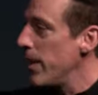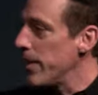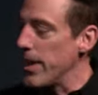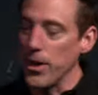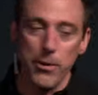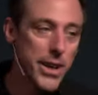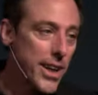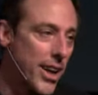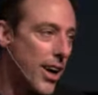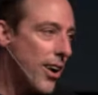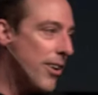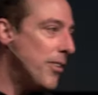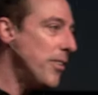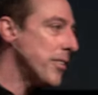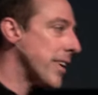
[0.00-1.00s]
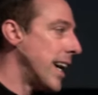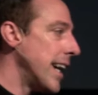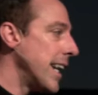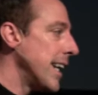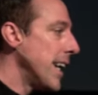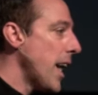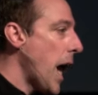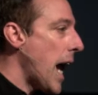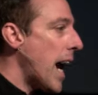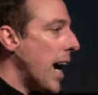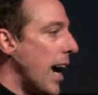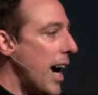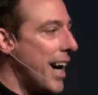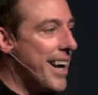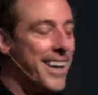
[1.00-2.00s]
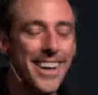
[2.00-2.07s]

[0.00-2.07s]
there we go, right? Uh,